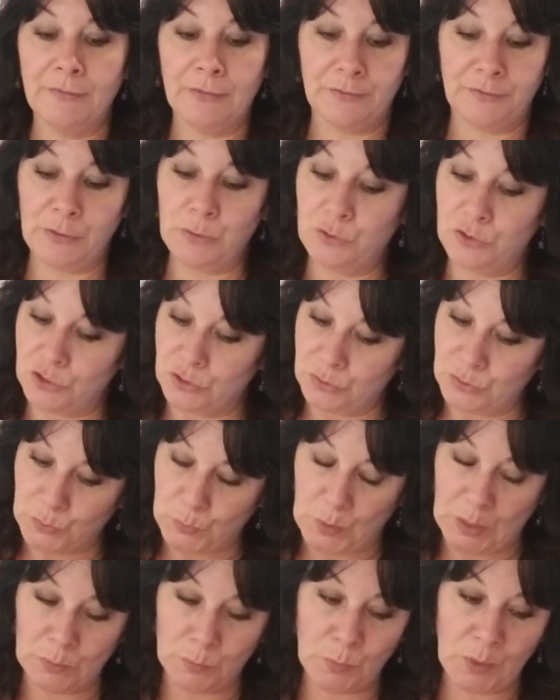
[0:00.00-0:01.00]
If you choose
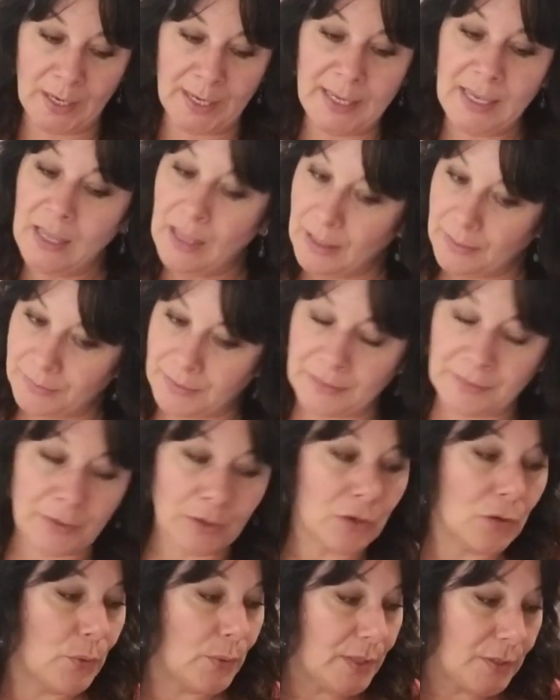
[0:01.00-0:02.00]
one way, then they're
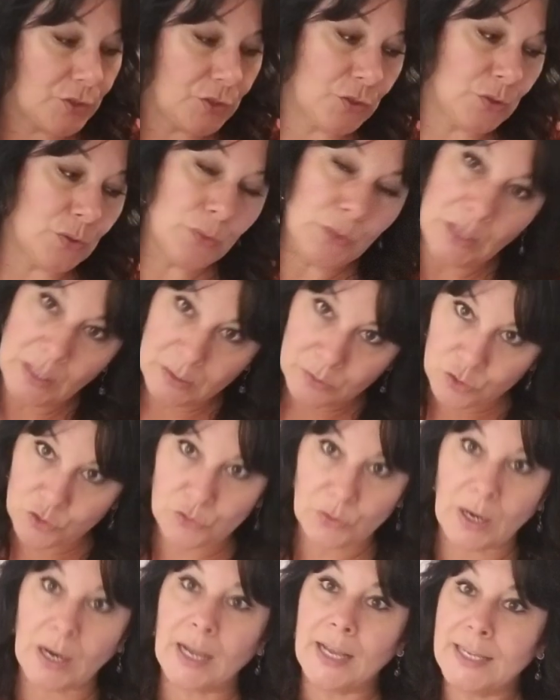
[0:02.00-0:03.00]
going to
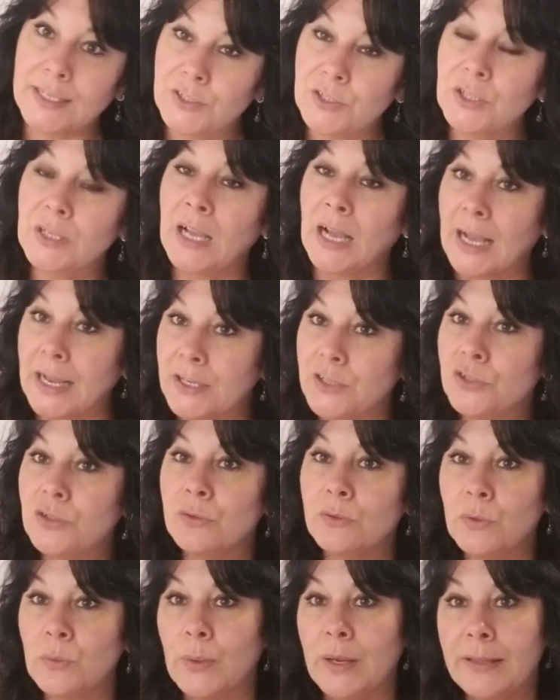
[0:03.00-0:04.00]
try to guide you
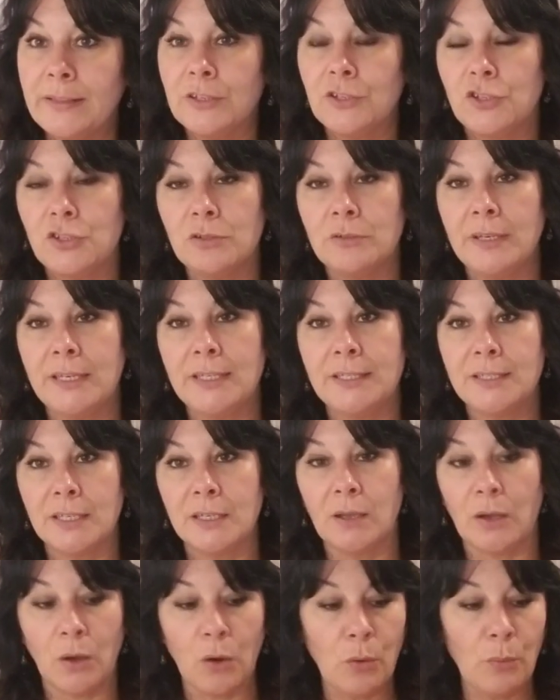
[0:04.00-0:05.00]
the way that you need to
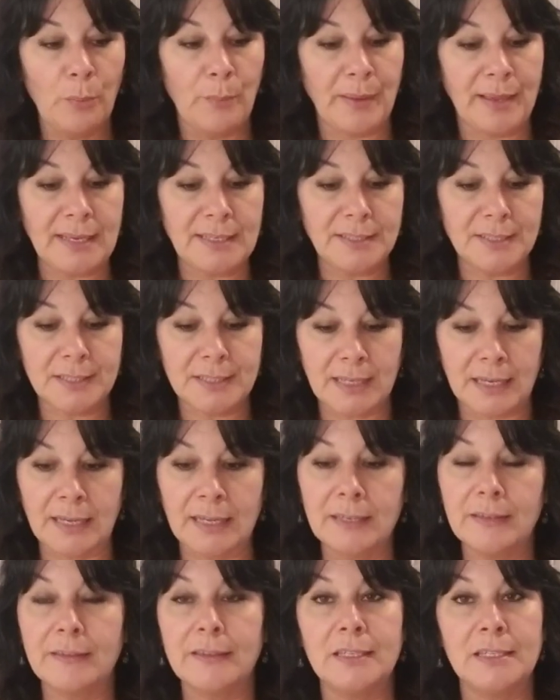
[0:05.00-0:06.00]
go based
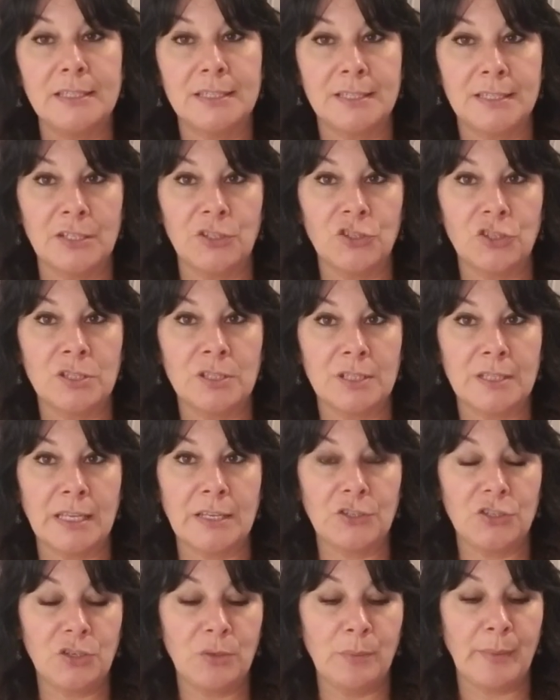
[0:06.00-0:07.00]
on the decisions
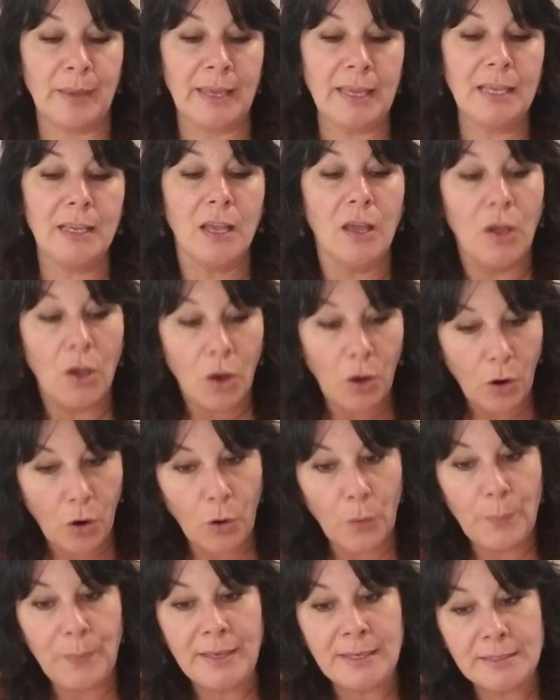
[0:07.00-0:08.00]
that you make,
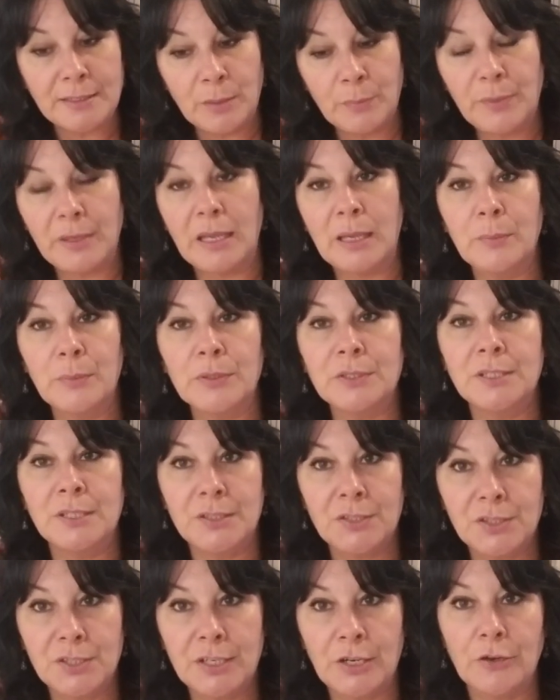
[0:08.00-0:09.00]
hoping to be able to
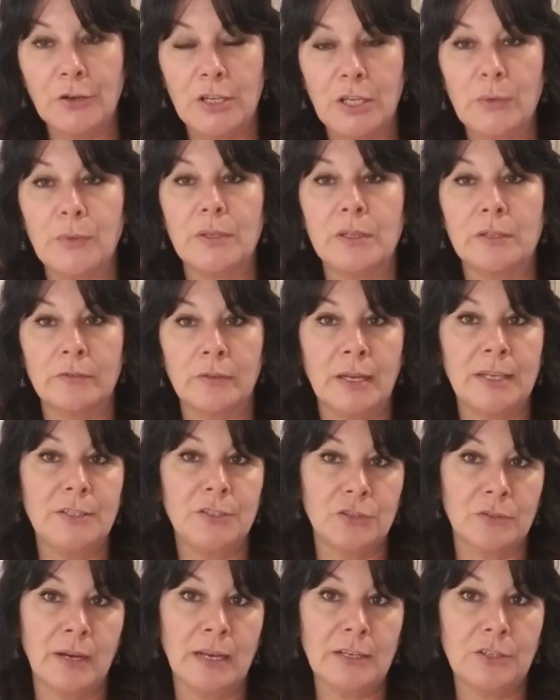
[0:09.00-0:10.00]
steer you in the right
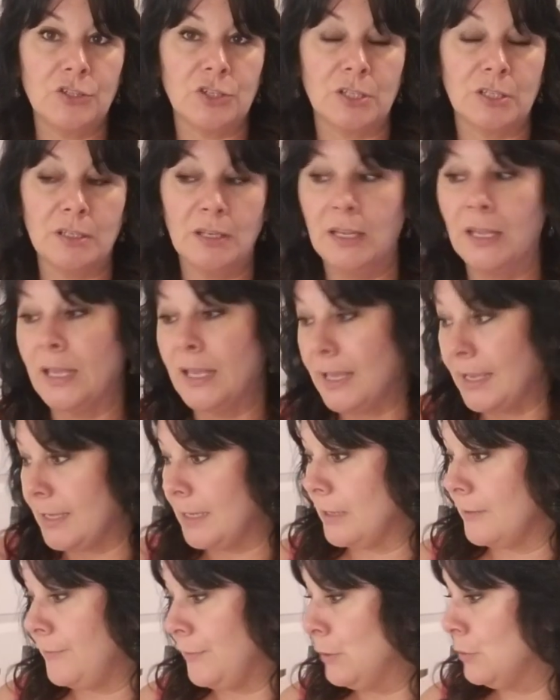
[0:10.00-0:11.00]
direction. And
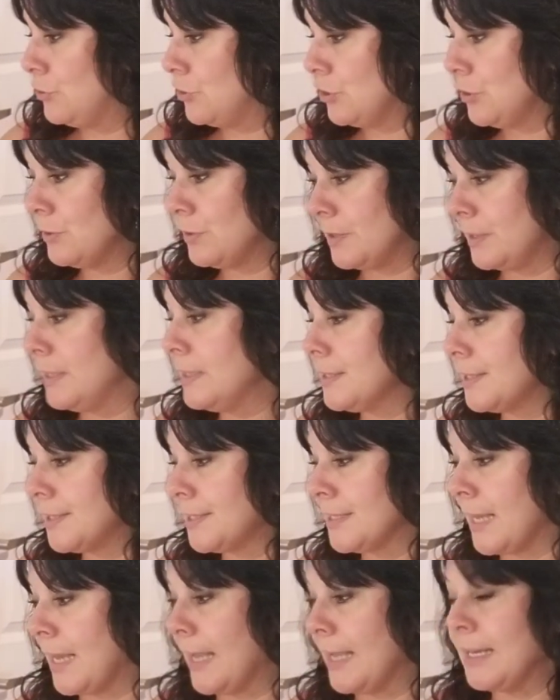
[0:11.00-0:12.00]
if you choose this
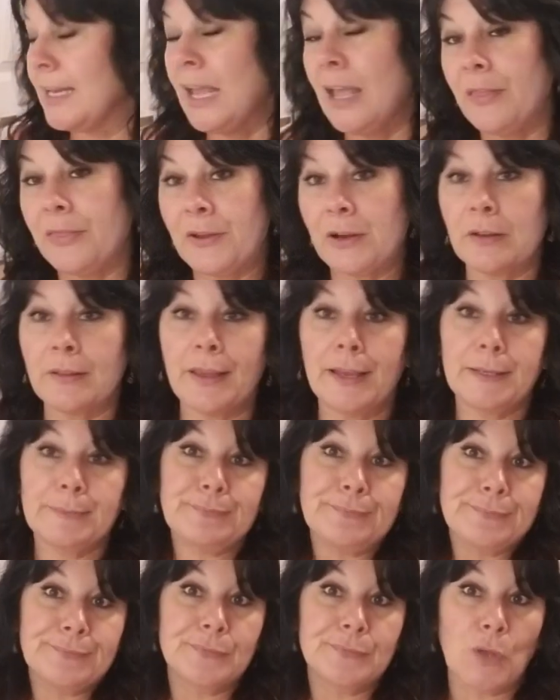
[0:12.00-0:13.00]
side, they're like,
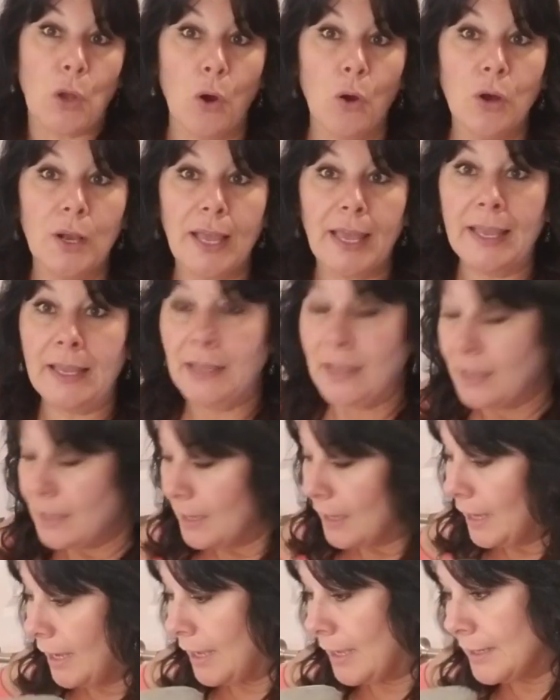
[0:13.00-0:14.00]
okay,
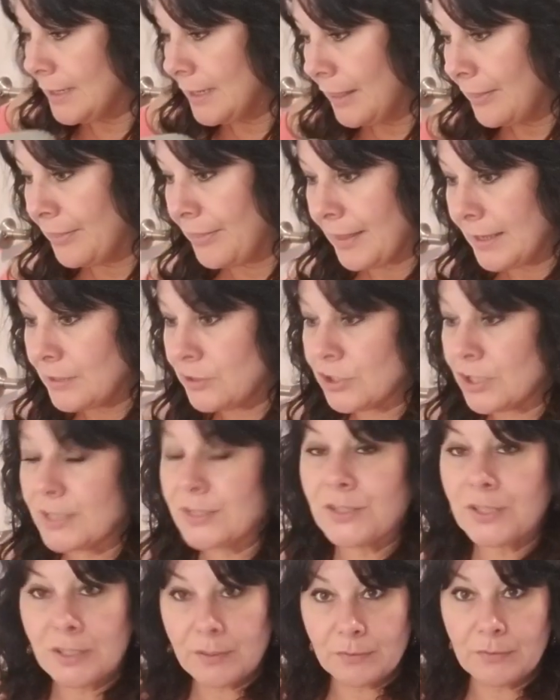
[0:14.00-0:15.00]
and they
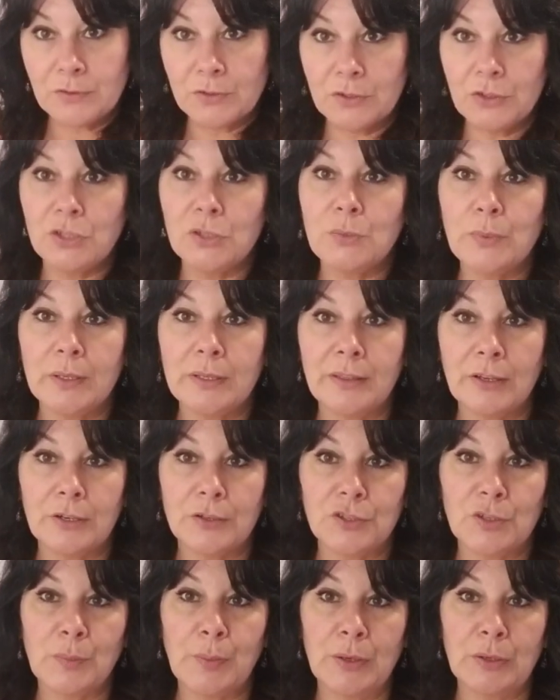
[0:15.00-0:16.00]
just do what they're
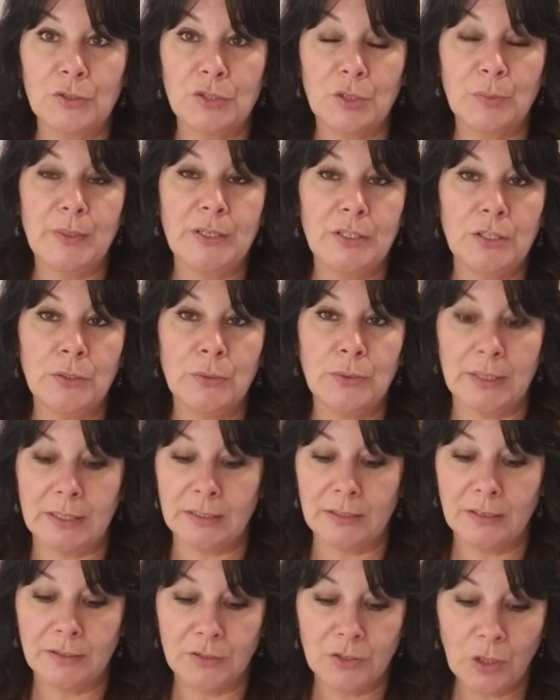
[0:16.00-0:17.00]
supposed to be doing.
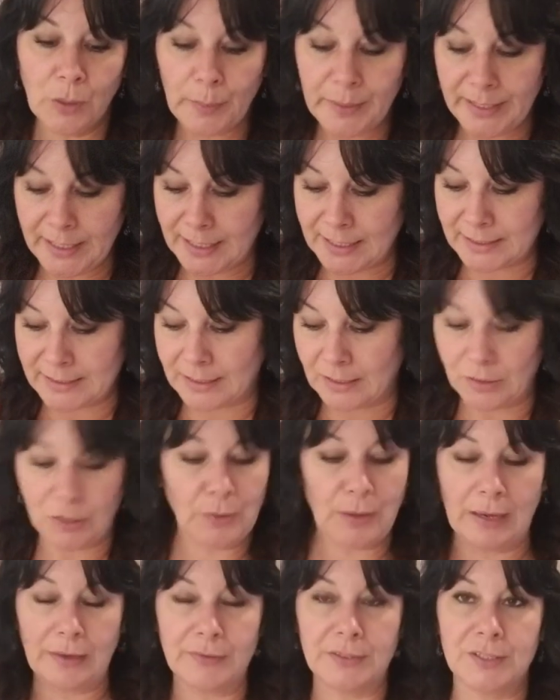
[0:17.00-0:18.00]
Nobody can tell you
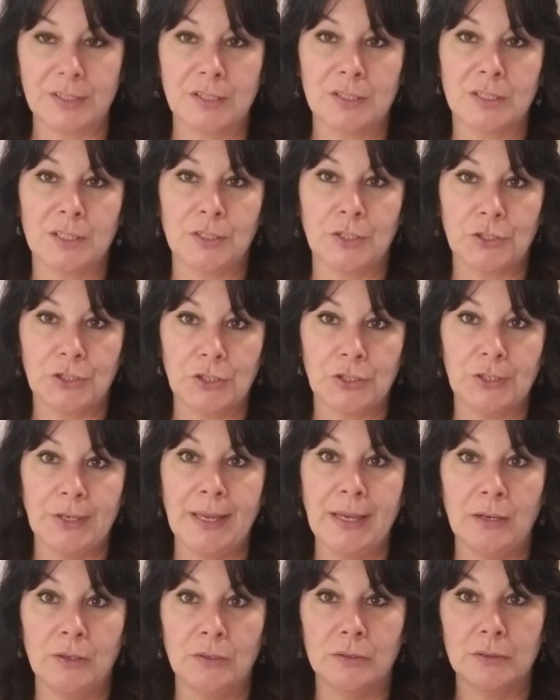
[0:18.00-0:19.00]
how this is going to turn
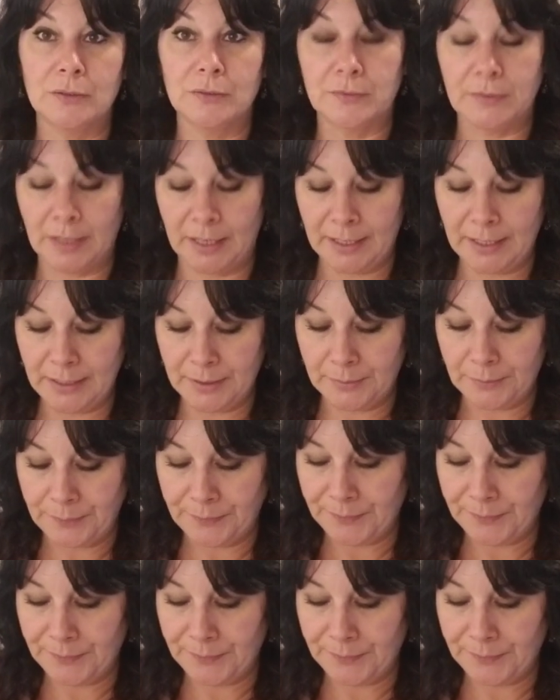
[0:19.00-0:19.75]
out, right?